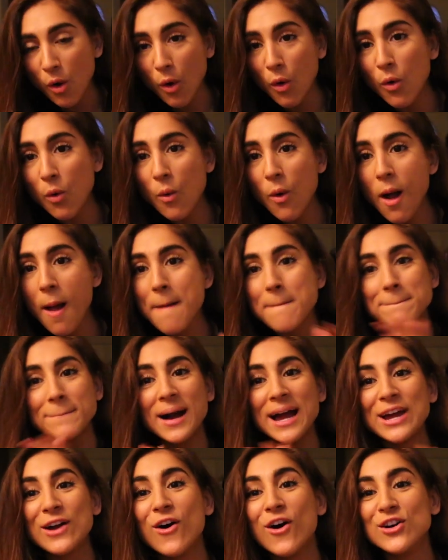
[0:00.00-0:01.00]
Oh
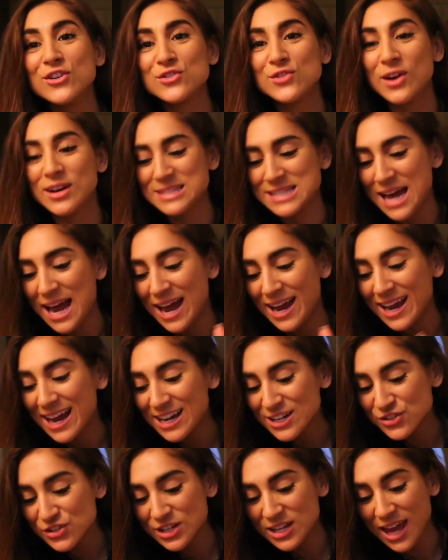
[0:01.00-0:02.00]
my gosh, you guys, I
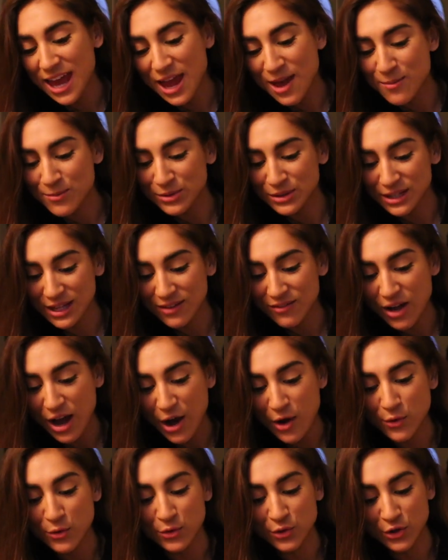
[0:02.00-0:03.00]
actually can't believe
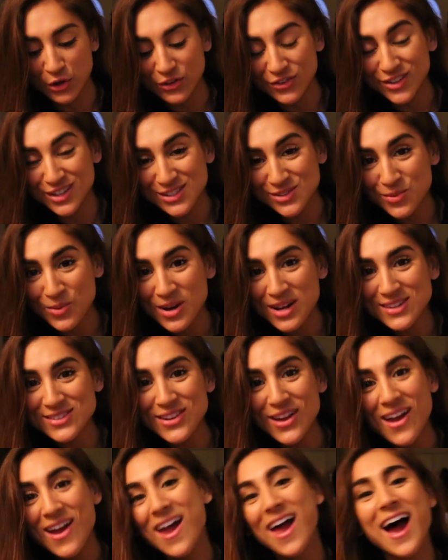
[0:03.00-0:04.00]
how good this
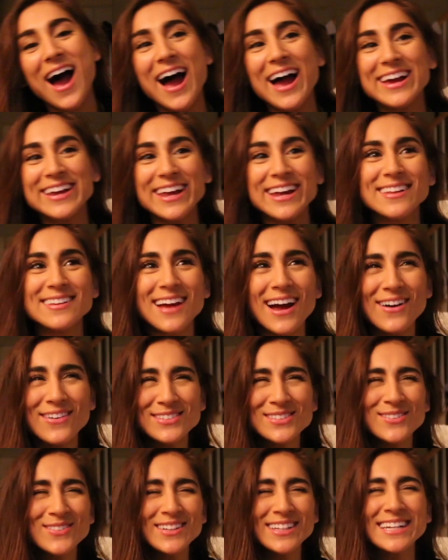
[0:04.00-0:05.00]
was. Again, like I
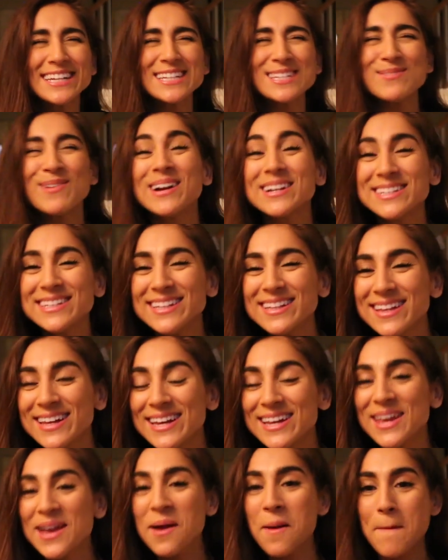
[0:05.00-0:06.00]
wasn't really expecting to
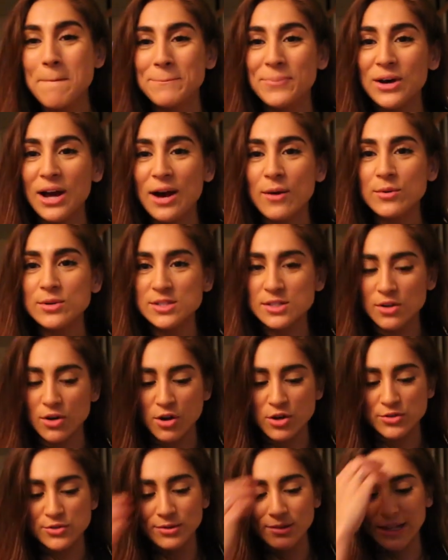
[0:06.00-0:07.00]
like it, but I wasn't
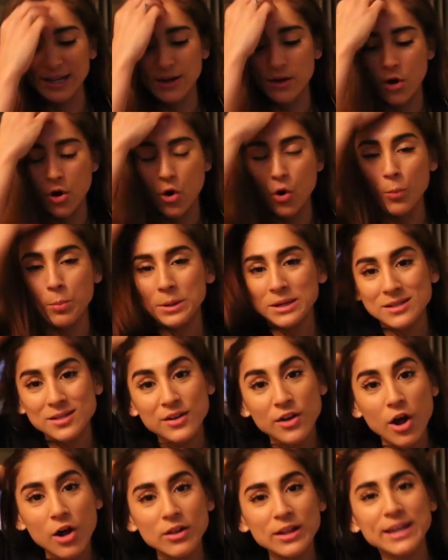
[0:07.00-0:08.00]
also like hoping
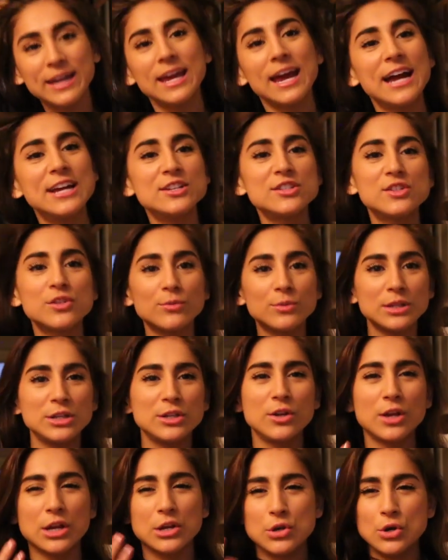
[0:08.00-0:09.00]
to not like it. I just didn't
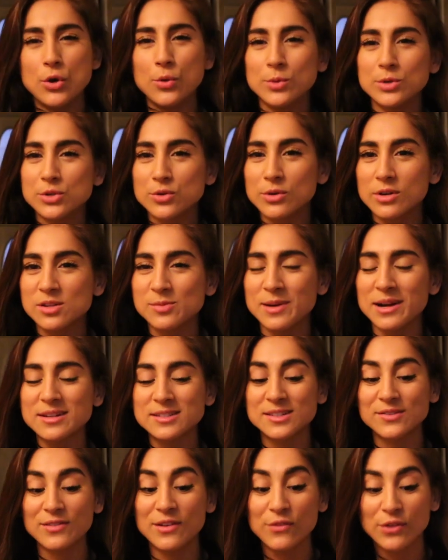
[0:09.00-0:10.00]
really like know what to expect
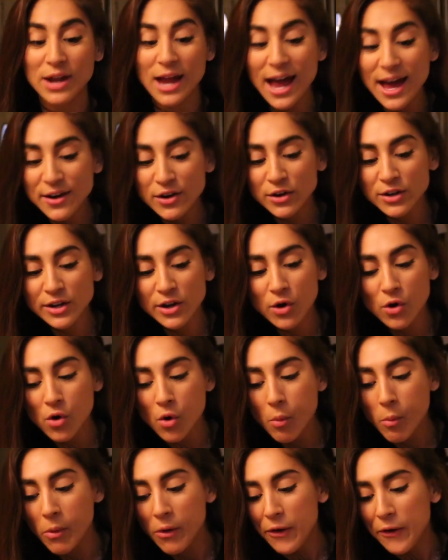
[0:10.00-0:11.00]
because I've never had
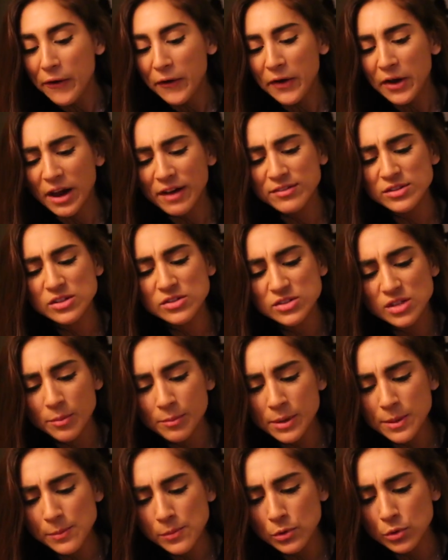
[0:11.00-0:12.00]
honeycomb. I've seen
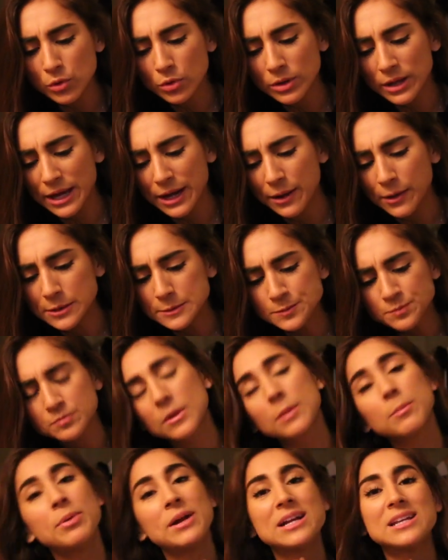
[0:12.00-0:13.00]
some people who like
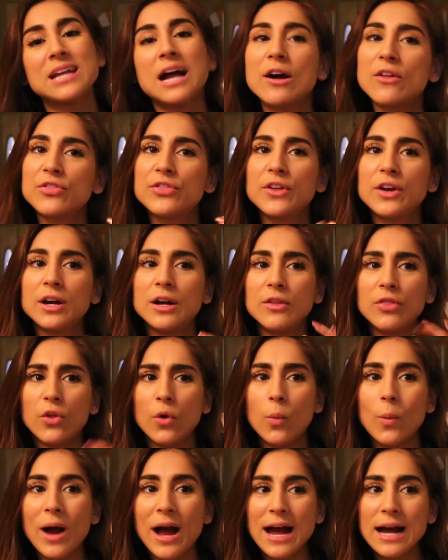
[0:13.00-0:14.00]
picked out
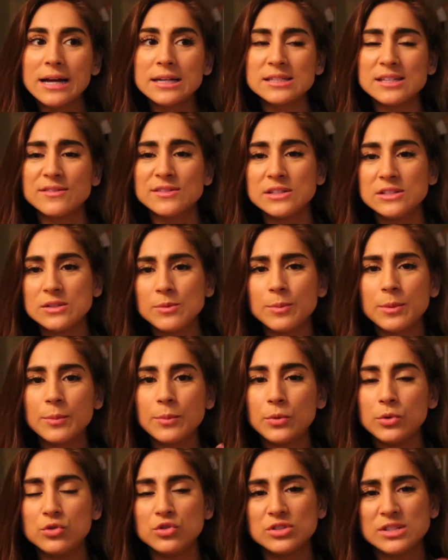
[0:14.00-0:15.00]
the wax. I've seen some
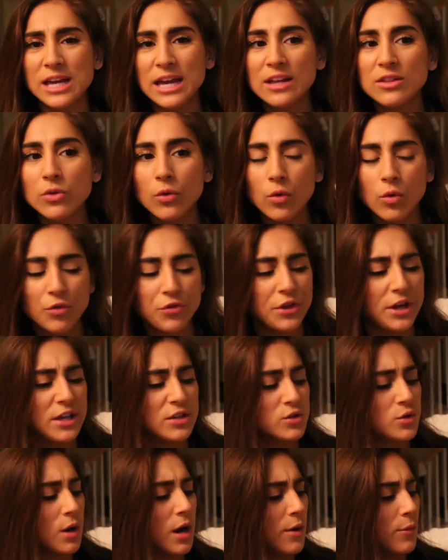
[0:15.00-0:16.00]
people who just ate the whole
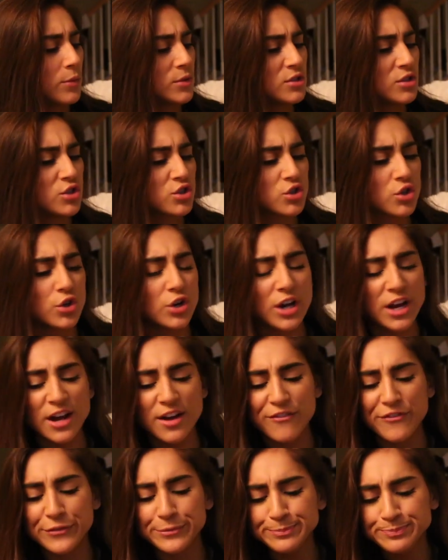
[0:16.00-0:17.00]
thing. So I wasn't sure
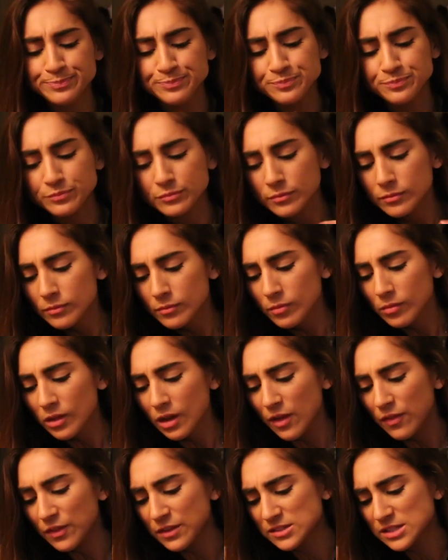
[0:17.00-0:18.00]
if
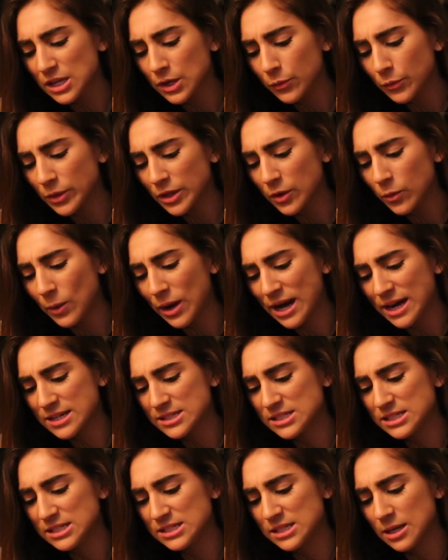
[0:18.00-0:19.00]
this like really
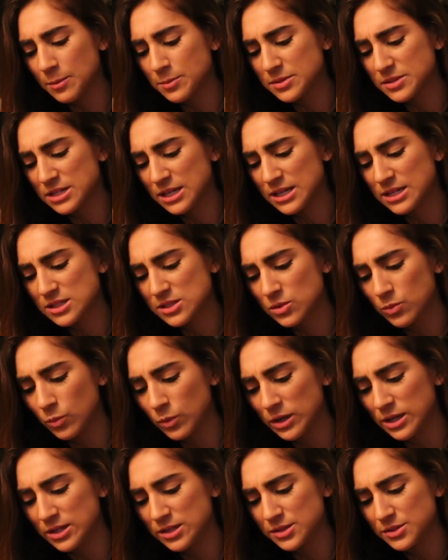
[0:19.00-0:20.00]
waxy substance
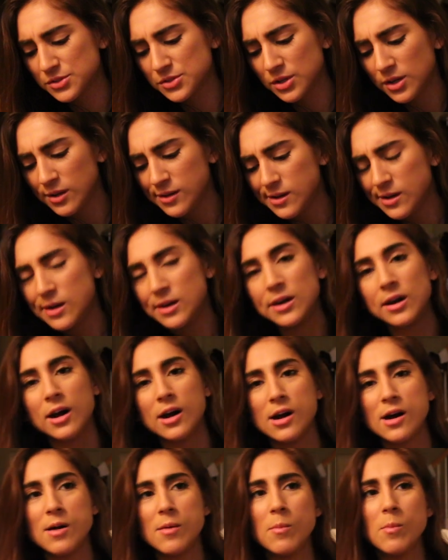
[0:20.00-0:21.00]
was
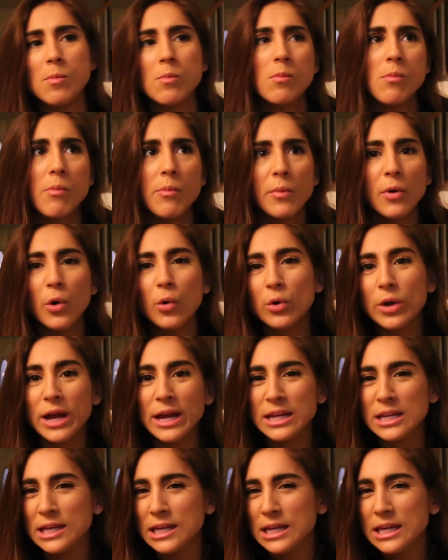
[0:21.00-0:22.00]

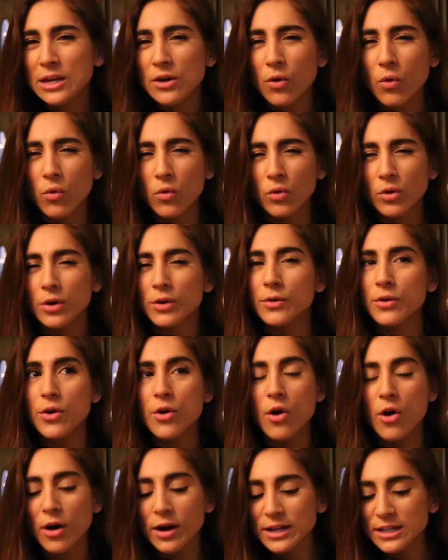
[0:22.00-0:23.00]
okay to eat or
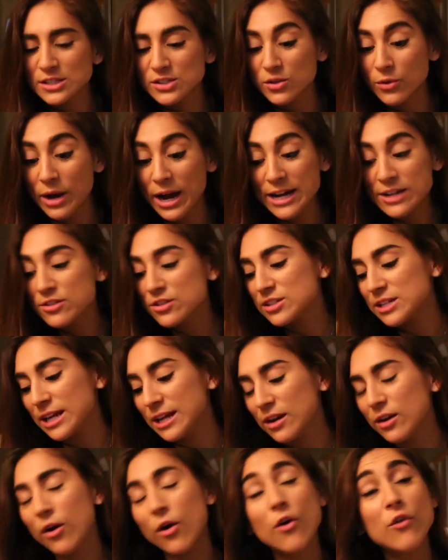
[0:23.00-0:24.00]
not, so I just
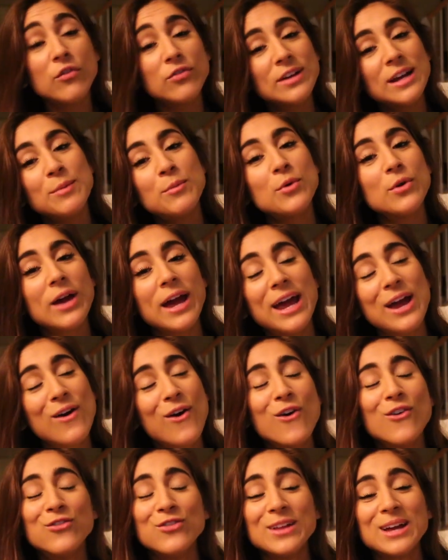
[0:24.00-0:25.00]
ate it. Hopefully I'm okay.
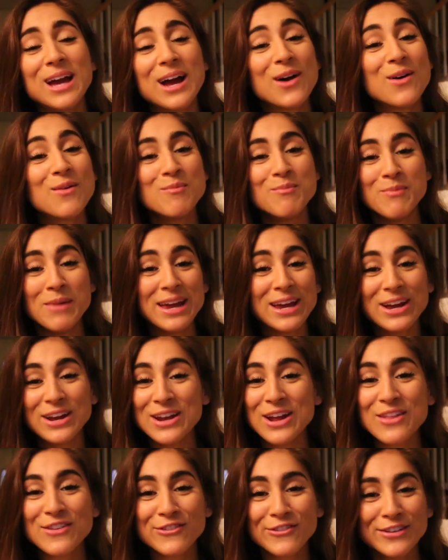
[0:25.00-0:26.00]
Hopefully I'll make
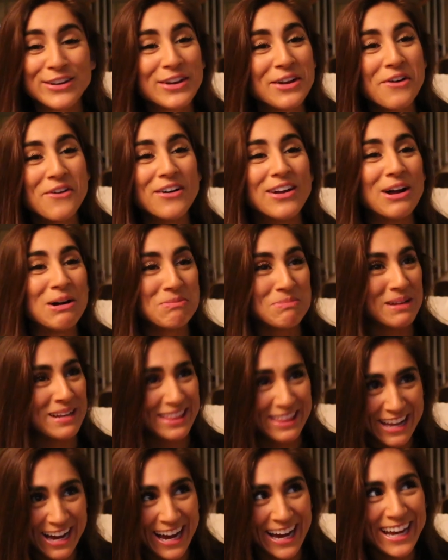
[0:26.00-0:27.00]
another video and I'll be
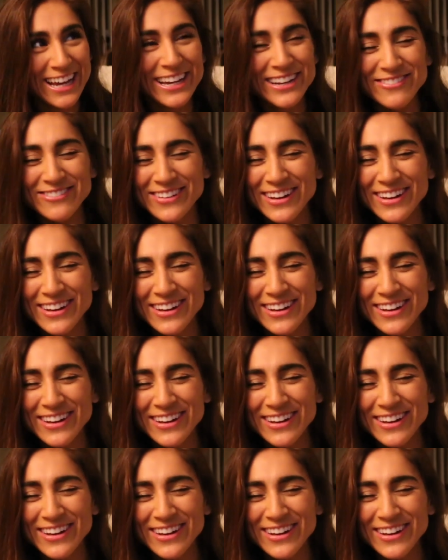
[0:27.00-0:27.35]
alive.